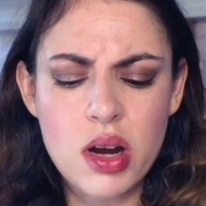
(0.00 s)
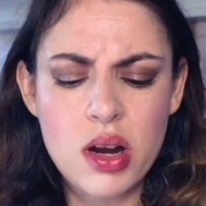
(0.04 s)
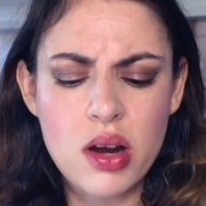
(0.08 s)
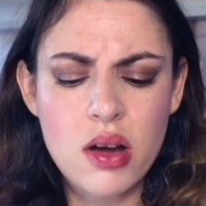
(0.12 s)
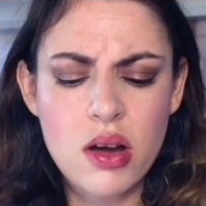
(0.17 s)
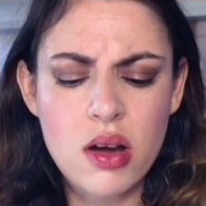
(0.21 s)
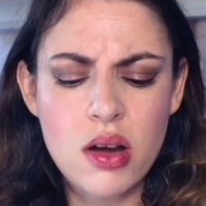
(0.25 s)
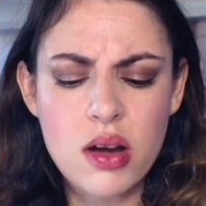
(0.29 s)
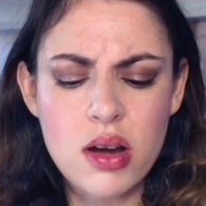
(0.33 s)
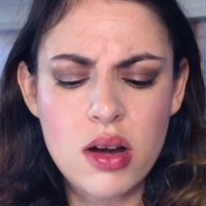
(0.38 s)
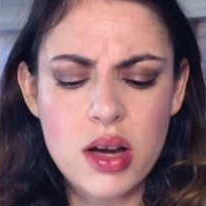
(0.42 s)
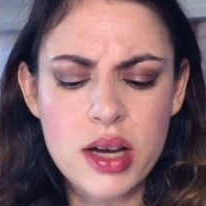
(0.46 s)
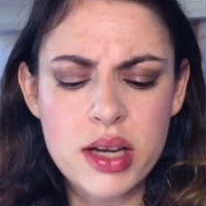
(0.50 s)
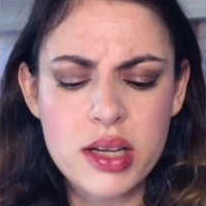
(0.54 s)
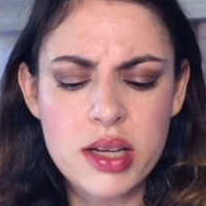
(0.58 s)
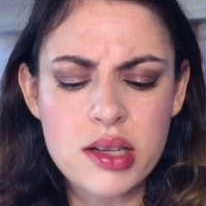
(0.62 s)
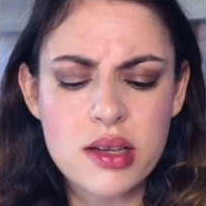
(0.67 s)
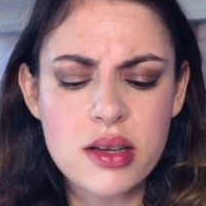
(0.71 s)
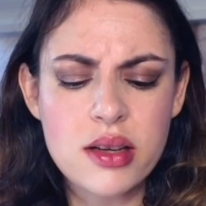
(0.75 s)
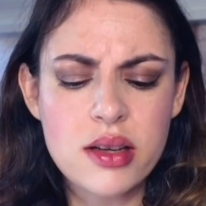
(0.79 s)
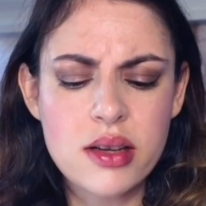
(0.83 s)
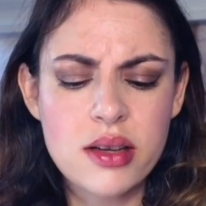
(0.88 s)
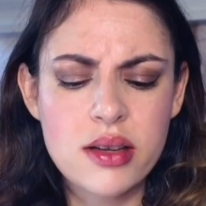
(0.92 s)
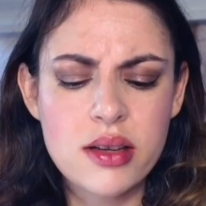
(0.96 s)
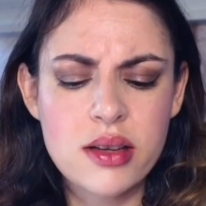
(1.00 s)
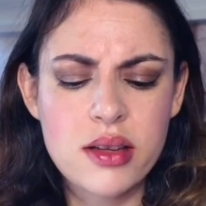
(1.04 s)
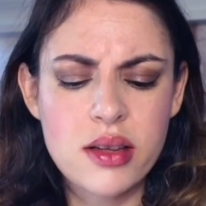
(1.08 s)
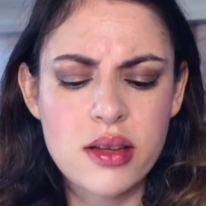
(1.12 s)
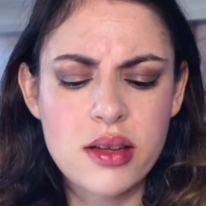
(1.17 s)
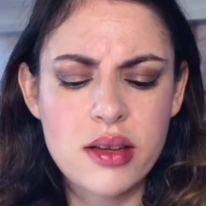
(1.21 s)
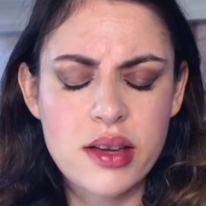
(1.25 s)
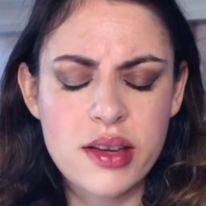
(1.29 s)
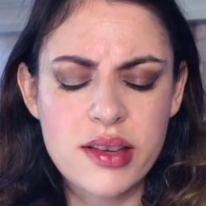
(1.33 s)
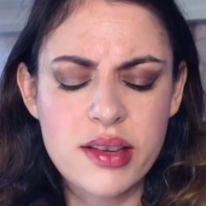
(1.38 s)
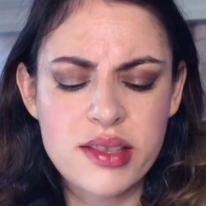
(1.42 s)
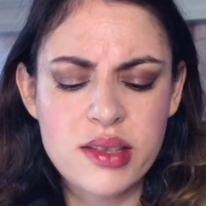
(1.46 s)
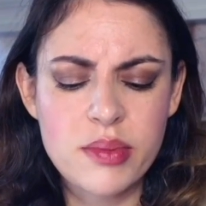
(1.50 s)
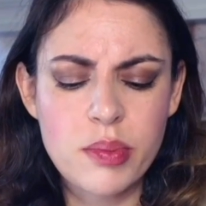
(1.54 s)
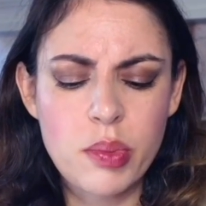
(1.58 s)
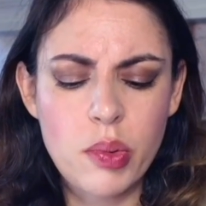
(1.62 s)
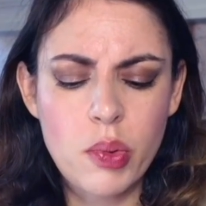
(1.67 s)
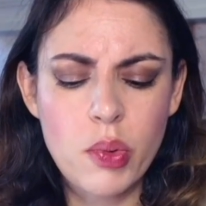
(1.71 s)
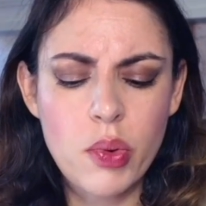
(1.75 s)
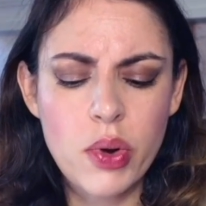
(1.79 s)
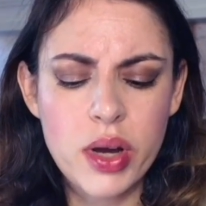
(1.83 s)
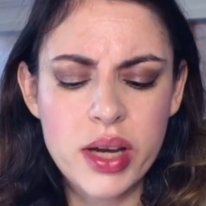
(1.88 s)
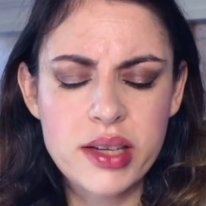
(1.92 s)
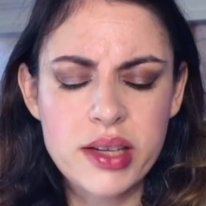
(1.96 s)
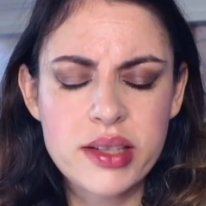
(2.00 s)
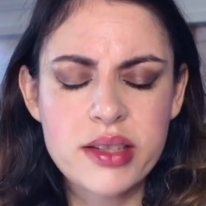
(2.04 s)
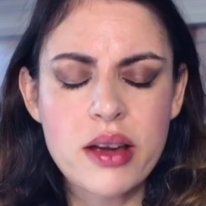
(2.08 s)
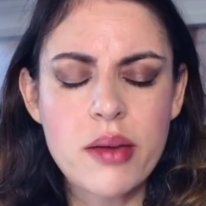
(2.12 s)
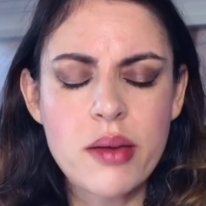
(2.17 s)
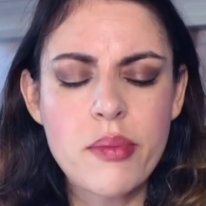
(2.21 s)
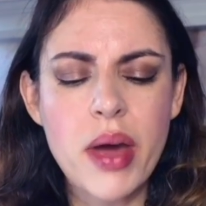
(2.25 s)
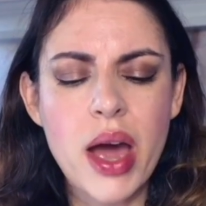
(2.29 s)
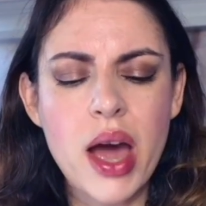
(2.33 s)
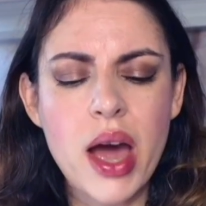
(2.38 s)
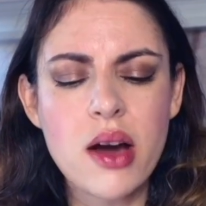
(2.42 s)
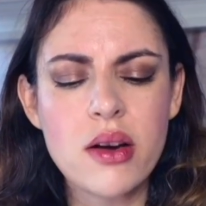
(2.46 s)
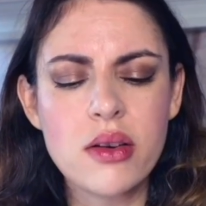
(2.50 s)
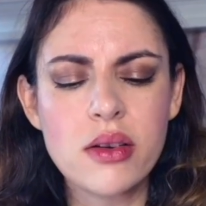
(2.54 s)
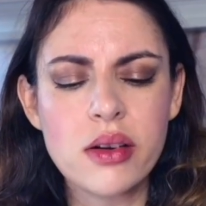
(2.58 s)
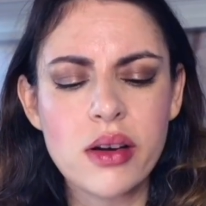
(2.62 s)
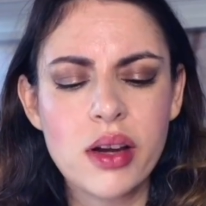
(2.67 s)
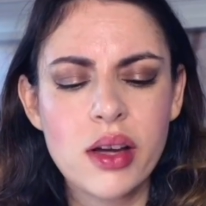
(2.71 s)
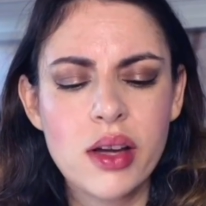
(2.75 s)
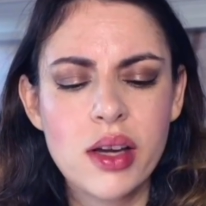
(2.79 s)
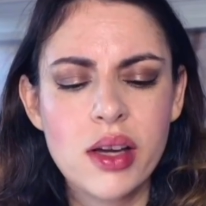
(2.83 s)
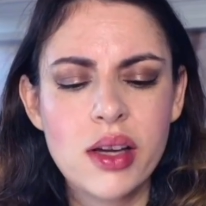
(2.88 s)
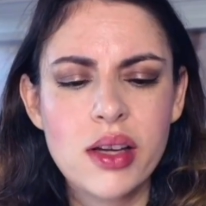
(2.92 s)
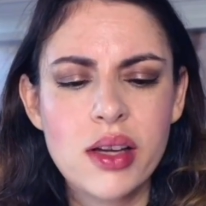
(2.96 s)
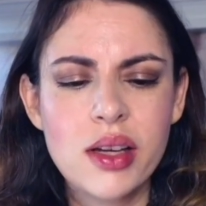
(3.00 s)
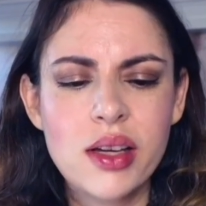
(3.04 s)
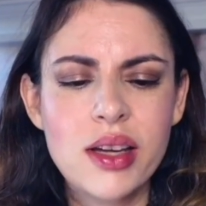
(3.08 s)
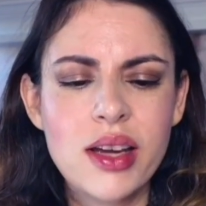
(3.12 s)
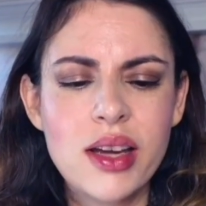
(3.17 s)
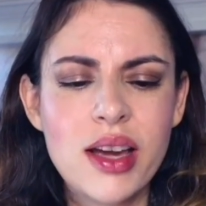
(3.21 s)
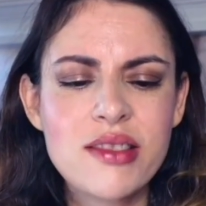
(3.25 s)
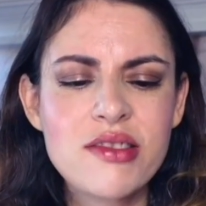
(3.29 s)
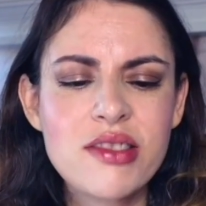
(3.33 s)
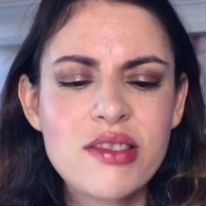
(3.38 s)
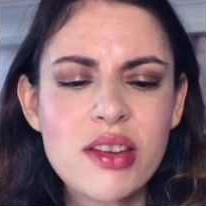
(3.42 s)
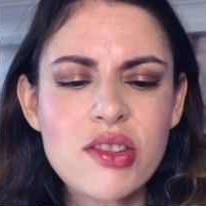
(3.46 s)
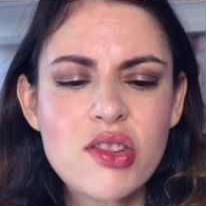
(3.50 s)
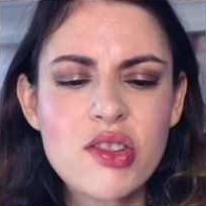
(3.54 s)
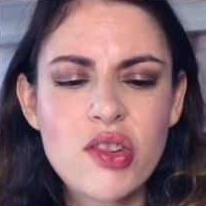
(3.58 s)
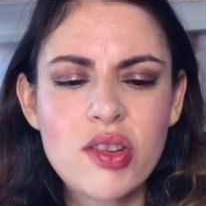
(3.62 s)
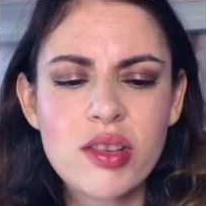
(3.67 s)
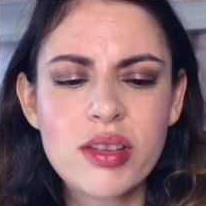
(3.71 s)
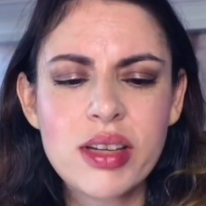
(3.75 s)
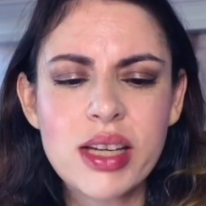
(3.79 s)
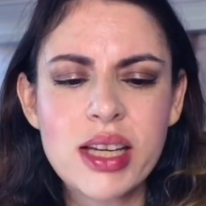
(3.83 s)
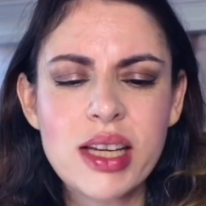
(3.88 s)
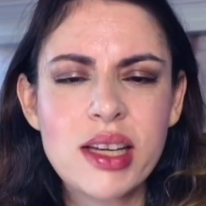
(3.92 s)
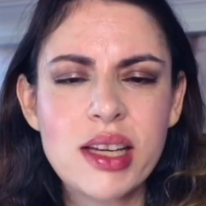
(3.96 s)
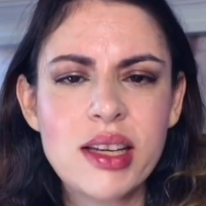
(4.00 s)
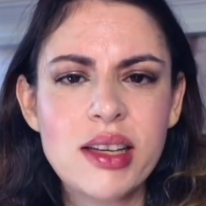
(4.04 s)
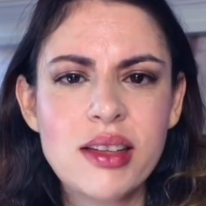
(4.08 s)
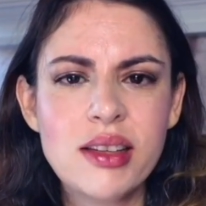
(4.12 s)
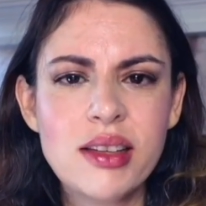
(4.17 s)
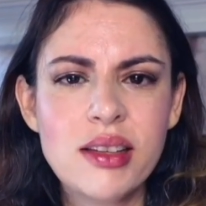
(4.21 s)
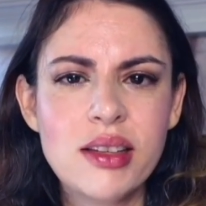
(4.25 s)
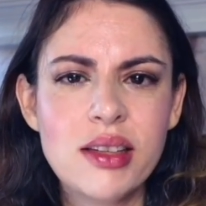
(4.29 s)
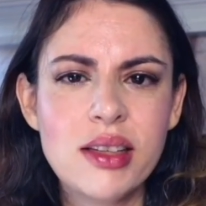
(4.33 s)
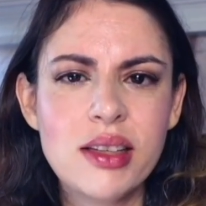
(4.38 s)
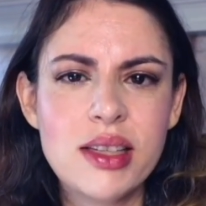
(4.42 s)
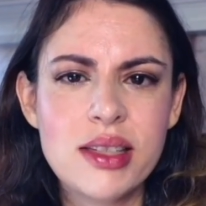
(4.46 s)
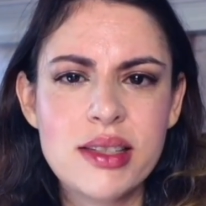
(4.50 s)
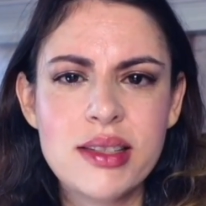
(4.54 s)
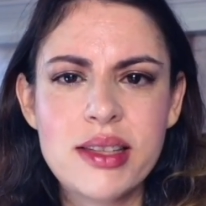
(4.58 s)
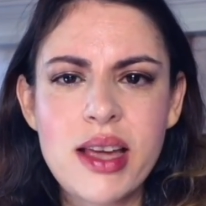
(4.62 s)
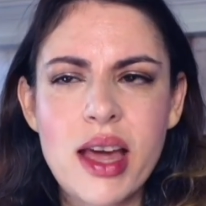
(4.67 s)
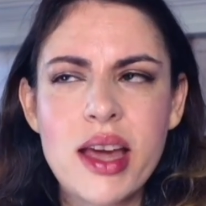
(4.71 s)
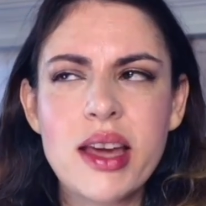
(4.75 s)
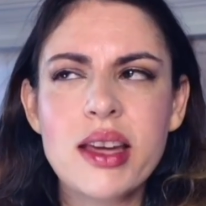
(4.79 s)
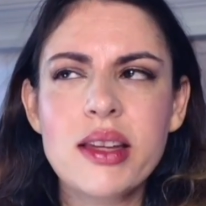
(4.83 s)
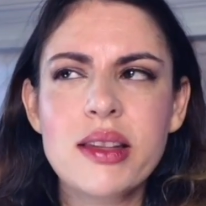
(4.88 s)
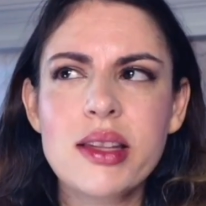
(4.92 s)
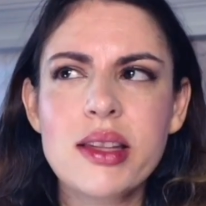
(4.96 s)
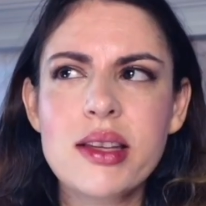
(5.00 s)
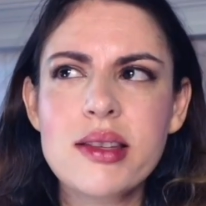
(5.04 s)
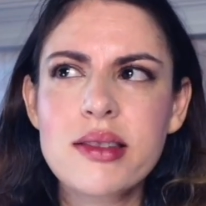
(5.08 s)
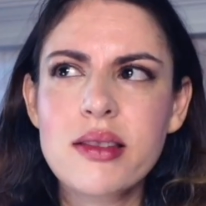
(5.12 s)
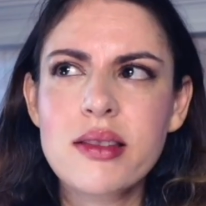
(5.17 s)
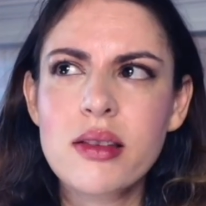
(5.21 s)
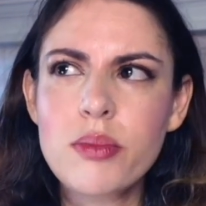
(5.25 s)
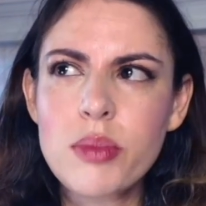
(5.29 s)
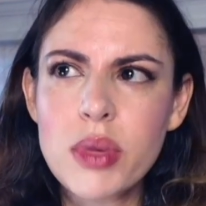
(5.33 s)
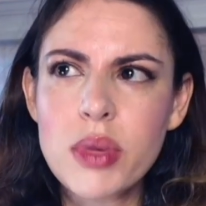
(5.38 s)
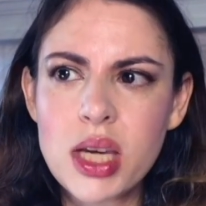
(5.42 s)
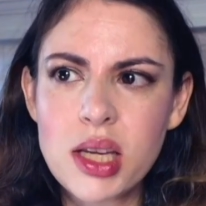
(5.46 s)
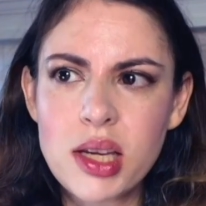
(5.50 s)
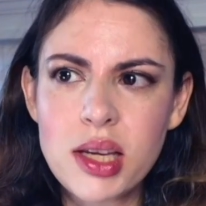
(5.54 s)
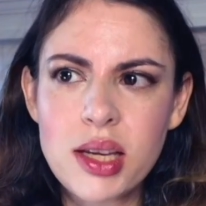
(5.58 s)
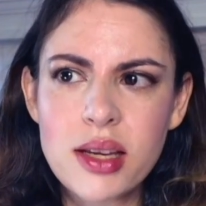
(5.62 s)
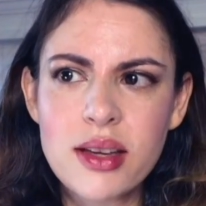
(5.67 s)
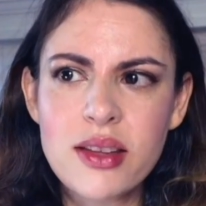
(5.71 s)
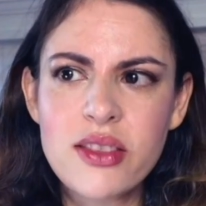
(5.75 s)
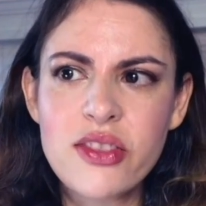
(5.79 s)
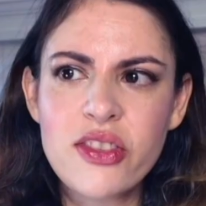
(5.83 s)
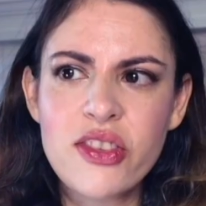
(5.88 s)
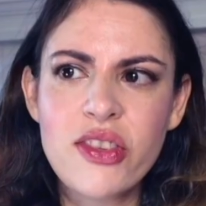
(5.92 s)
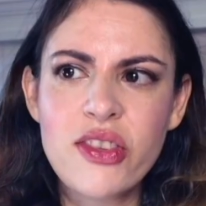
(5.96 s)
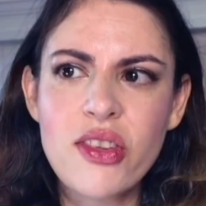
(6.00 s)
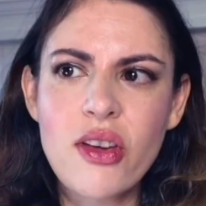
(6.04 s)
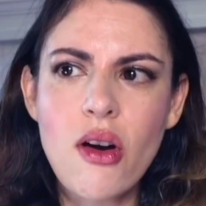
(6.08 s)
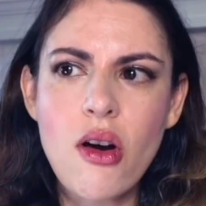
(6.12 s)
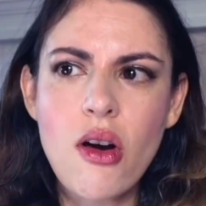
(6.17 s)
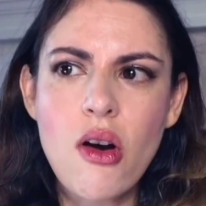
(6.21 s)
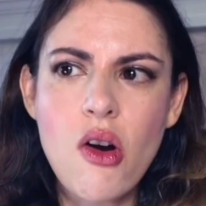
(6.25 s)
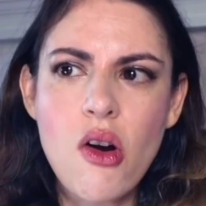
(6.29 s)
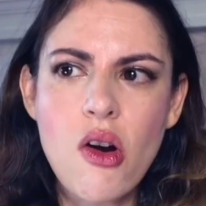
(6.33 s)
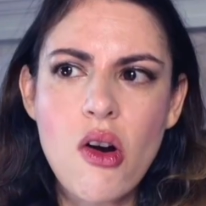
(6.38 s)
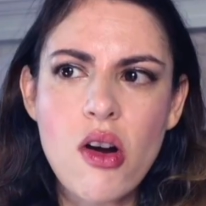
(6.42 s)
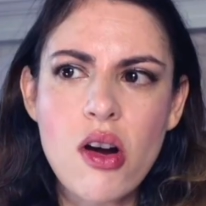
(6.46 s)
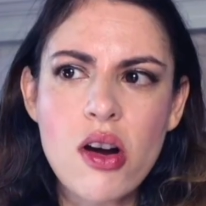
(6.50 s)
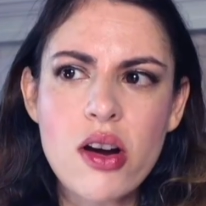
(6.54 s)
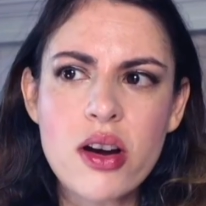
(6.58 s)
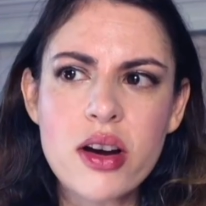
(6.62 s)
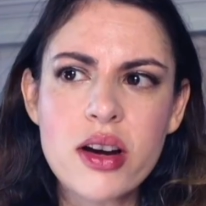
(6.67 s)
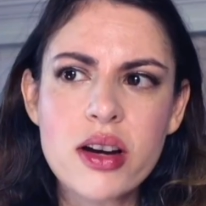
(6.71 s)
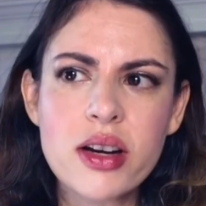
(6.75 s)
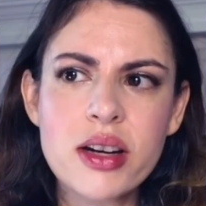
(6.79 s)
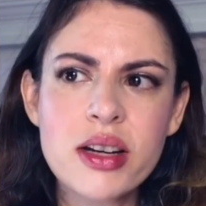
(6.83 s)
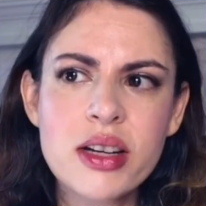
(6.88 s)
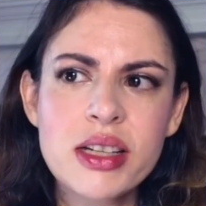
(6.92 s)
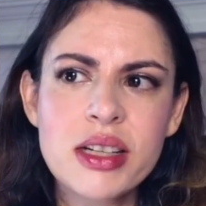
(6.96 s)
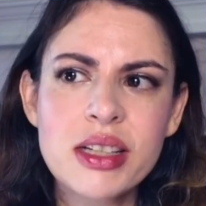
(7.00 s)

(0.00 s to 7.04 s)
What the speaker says: on his point about essentially he's saying these comedians are